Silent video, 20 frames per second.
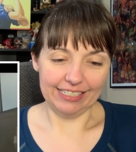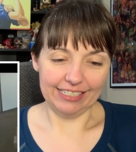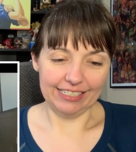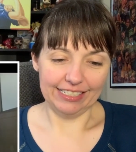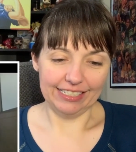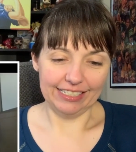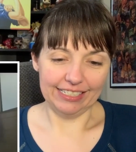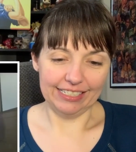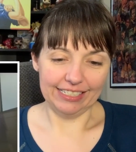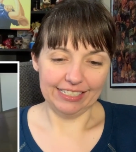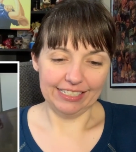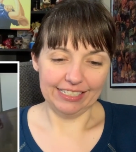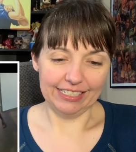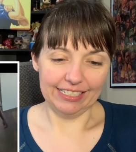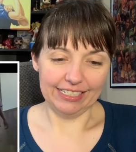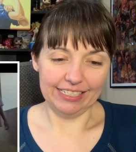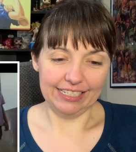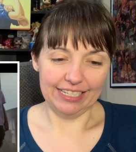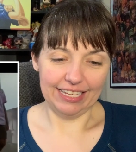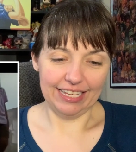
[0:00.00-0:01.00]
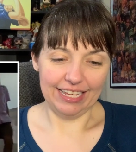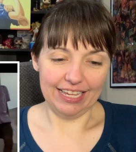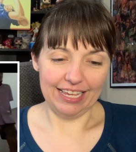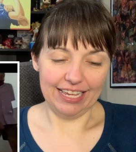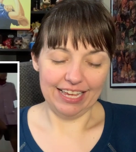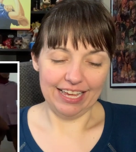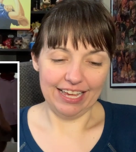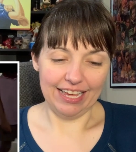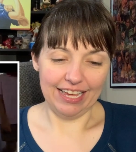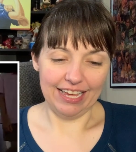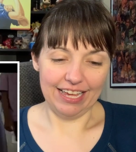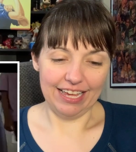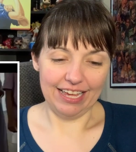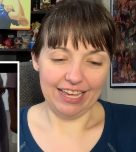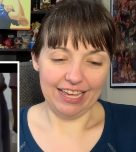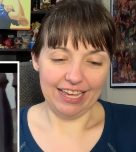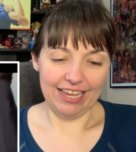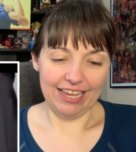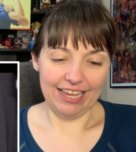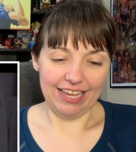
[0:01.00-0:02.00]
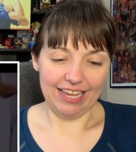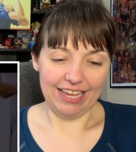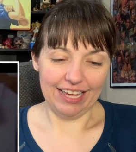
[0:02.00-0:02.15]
Nothing is said.